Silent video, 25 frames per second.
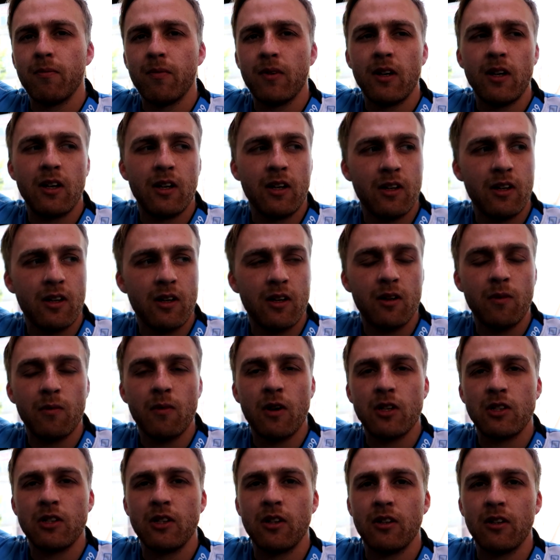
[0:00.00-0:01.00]
and uh,
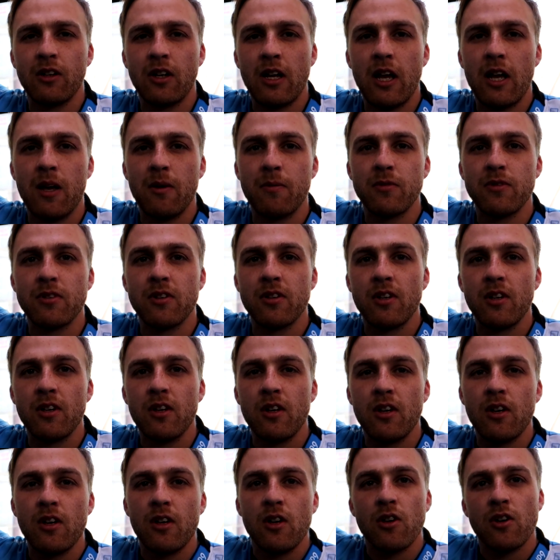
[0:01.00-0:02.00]
watch the other games.
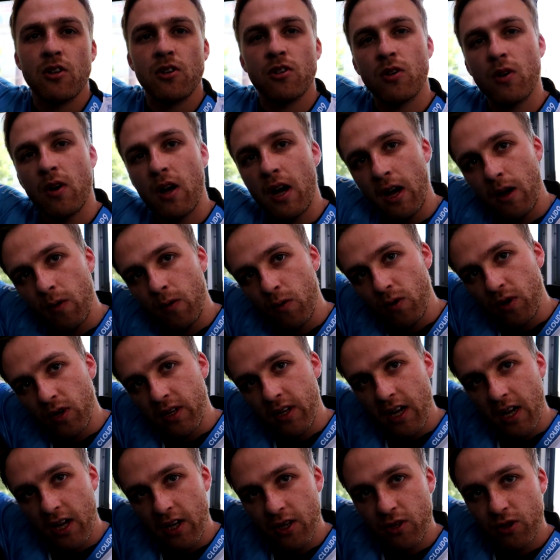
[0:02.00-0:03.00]
So I will
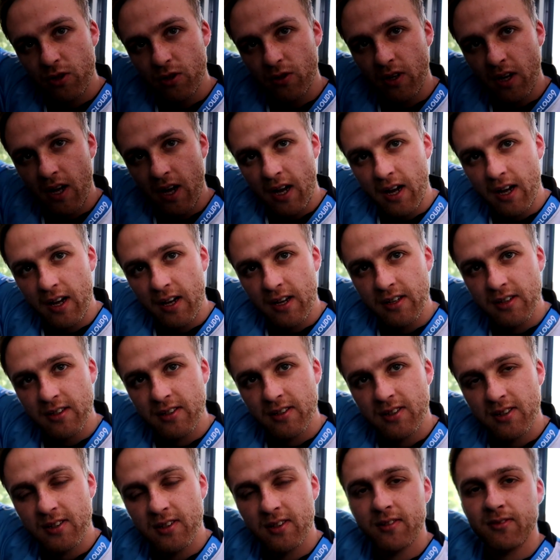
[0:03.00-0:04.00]
catch you guys
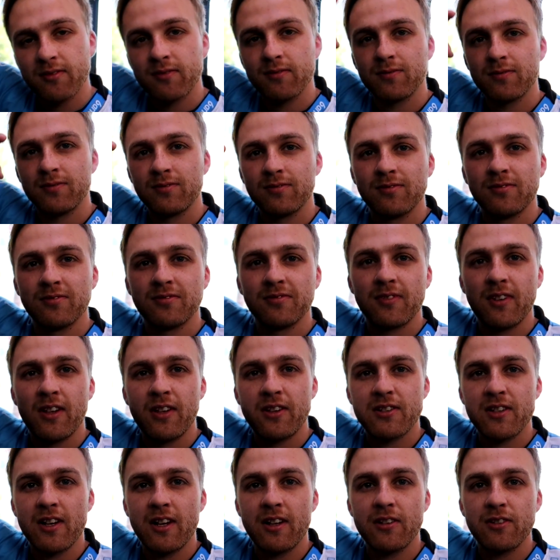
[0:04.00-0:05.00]

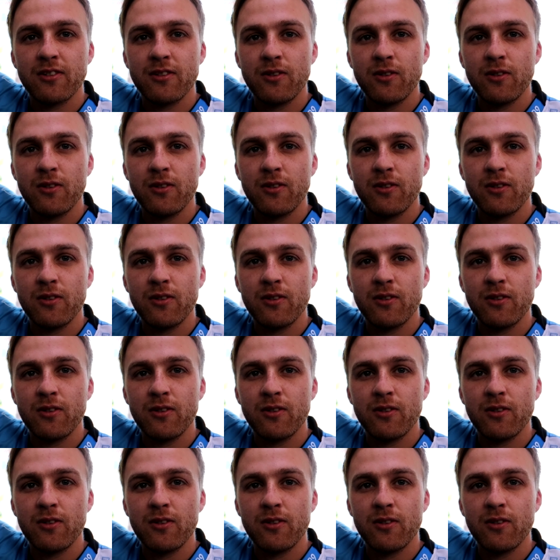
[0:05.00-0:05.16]
inside the